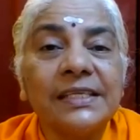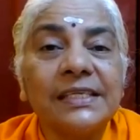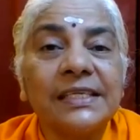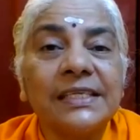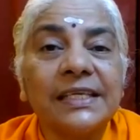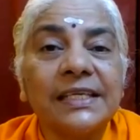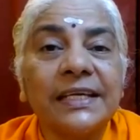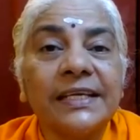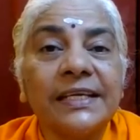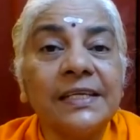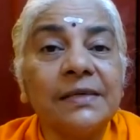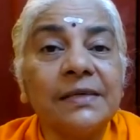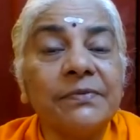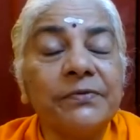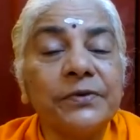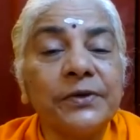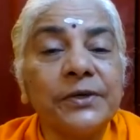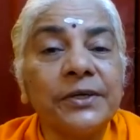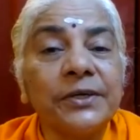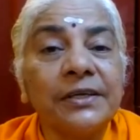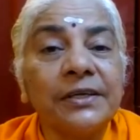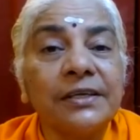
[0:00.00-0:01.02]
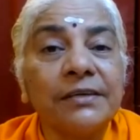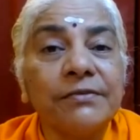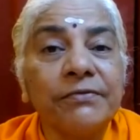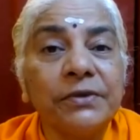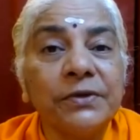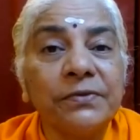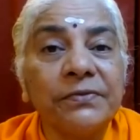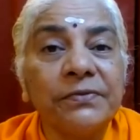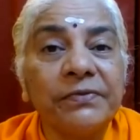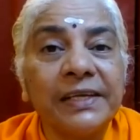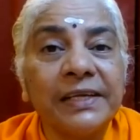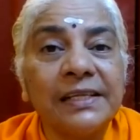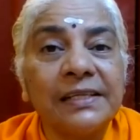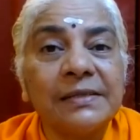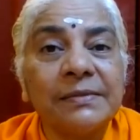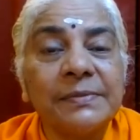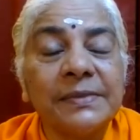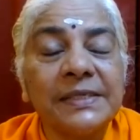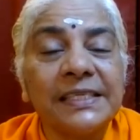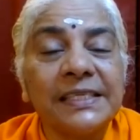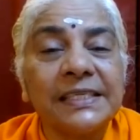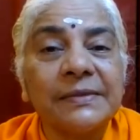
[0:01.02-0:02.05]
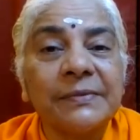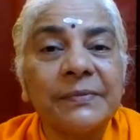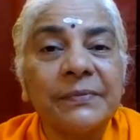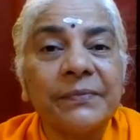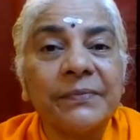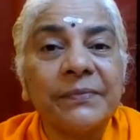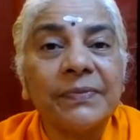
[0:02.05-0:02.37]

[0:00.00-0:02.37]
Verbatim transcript: has signed up for a few films,